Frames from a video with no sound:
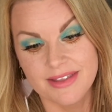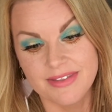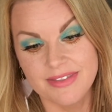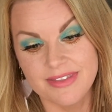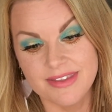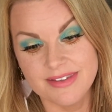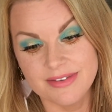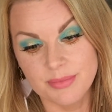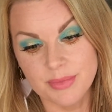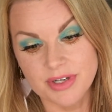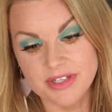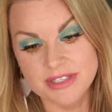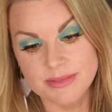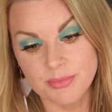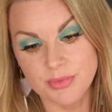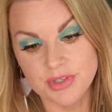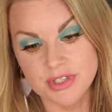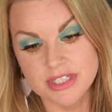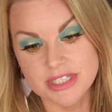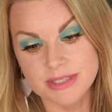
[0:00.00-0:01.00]
This one is
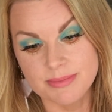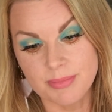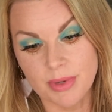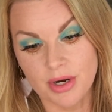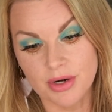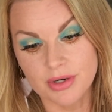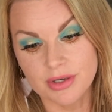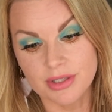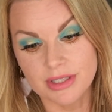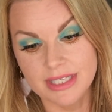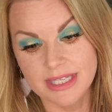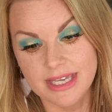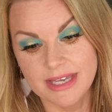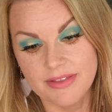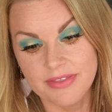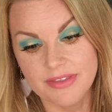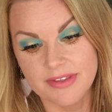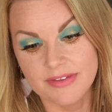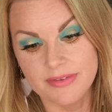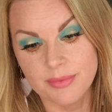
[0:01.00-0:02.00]
more sparkly,
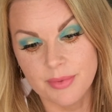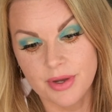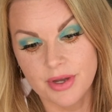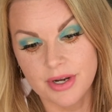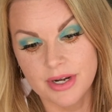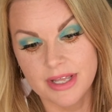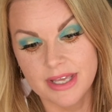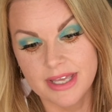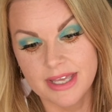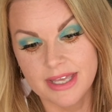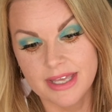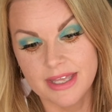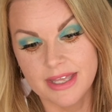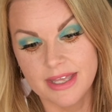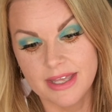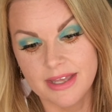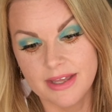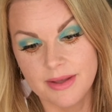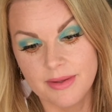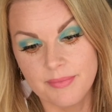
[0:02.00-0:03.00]
and this one
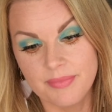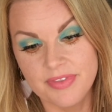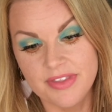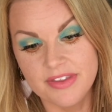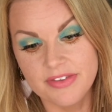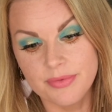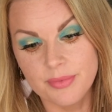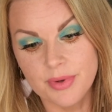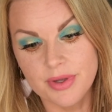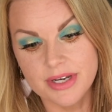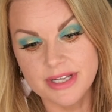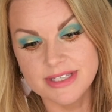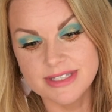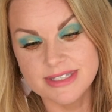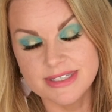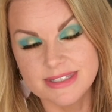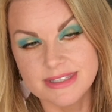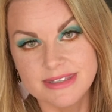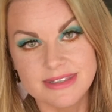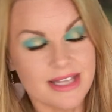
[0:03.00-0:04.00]
is
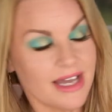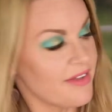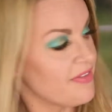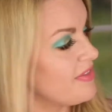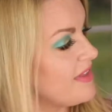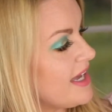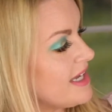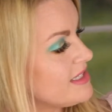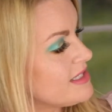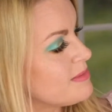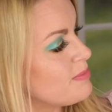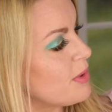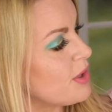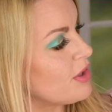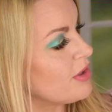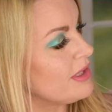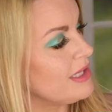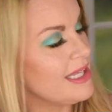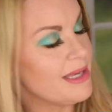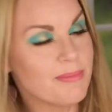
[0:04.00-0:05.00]
not that
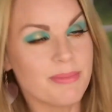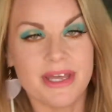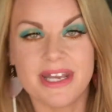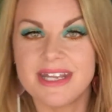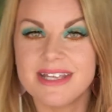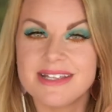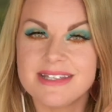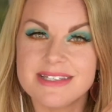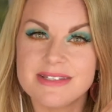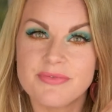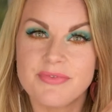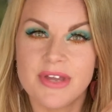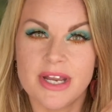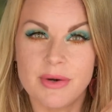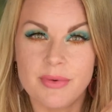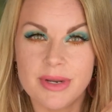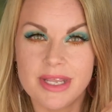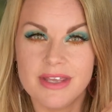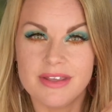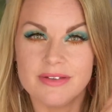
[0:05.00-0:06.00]
sparkly, but it's
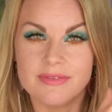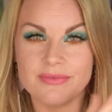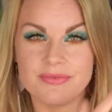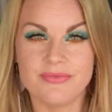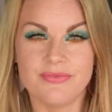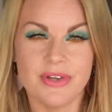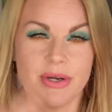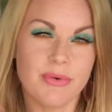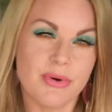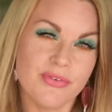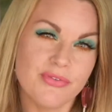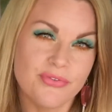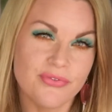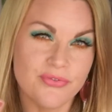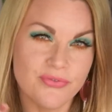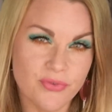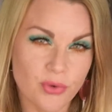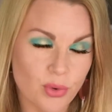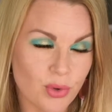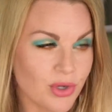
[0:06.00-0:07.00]
very, very
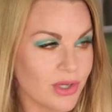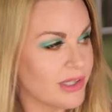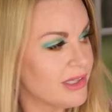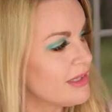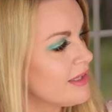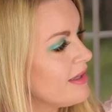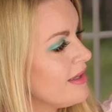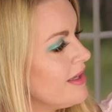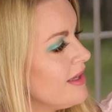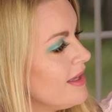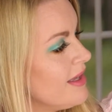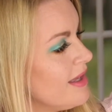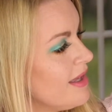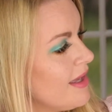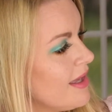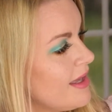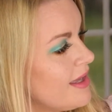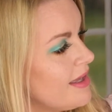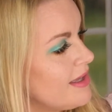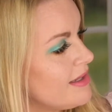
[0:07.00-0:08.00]
foiled.
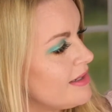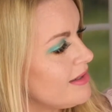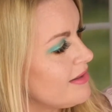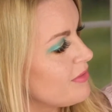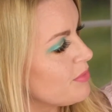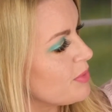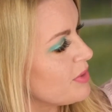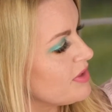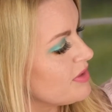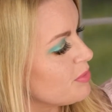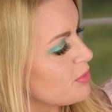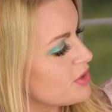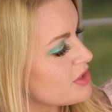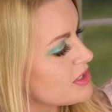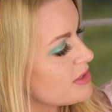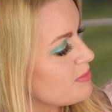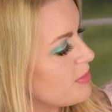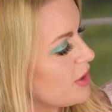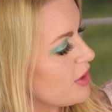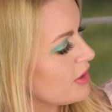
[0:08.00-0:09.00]
And this one is more
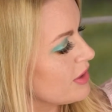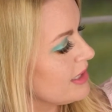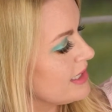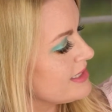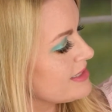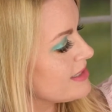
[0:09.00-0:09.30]
sparkly.